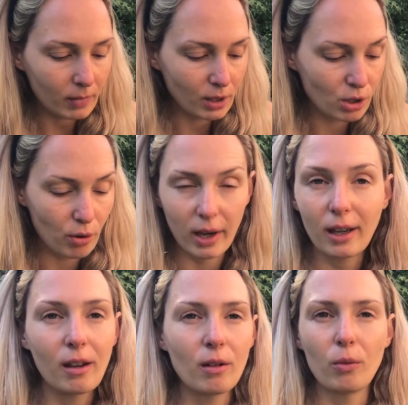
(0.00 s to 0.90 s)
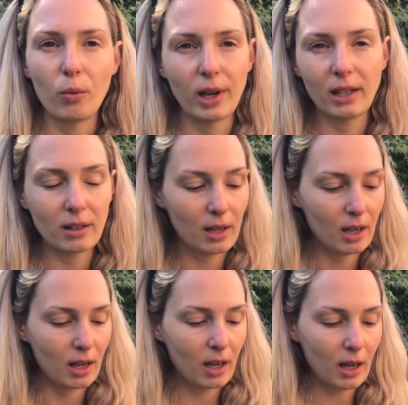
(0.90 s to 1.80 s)
so I cannot wait
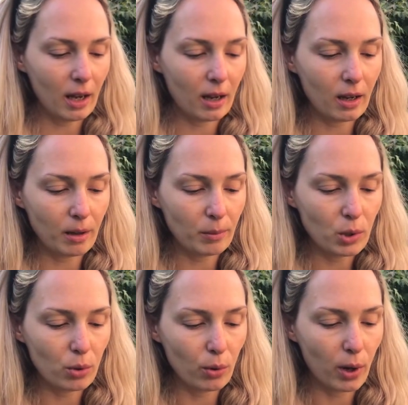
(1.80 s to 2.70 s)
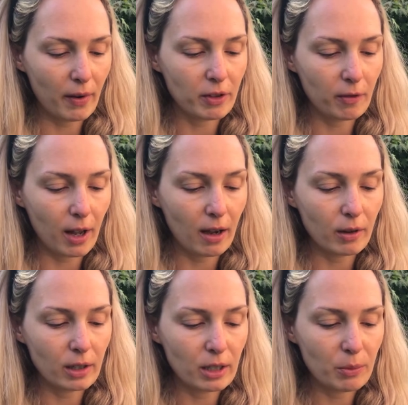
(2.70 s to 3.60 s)
to have the
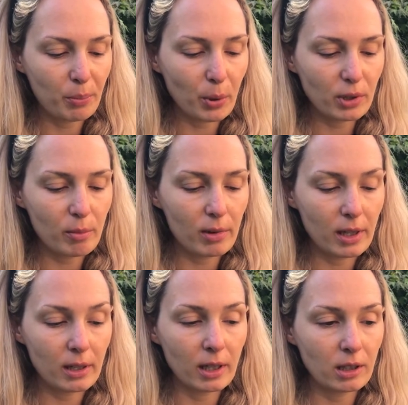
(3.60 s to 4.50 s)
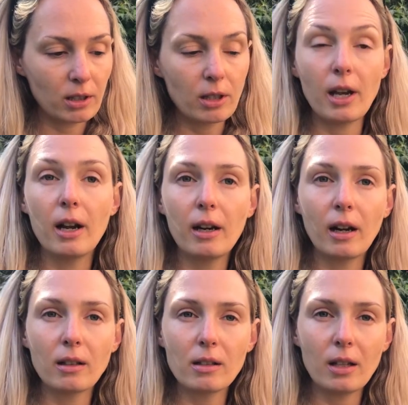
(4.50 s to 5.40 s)
flowers possibly next year.
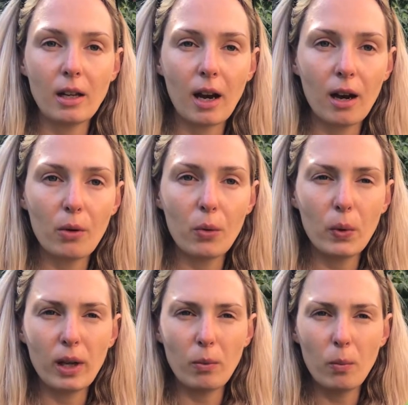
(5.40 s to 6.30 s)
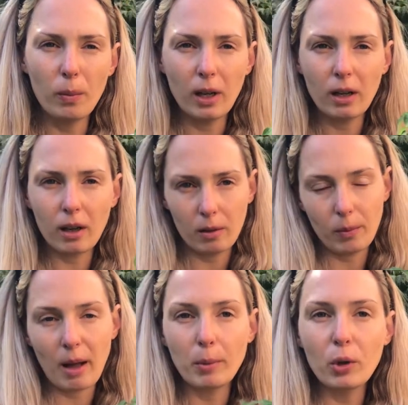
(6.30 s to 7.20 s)
I'll see how
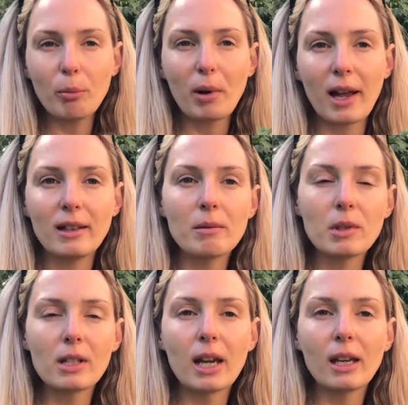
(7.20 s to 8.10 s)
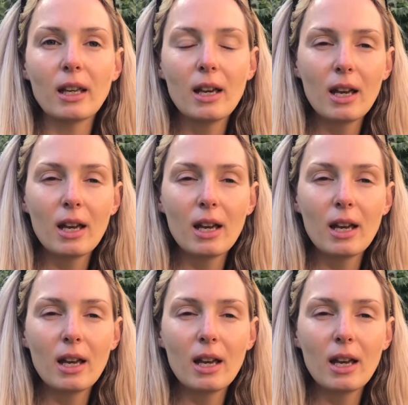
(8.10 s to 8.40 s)
I'm gonna plant them today.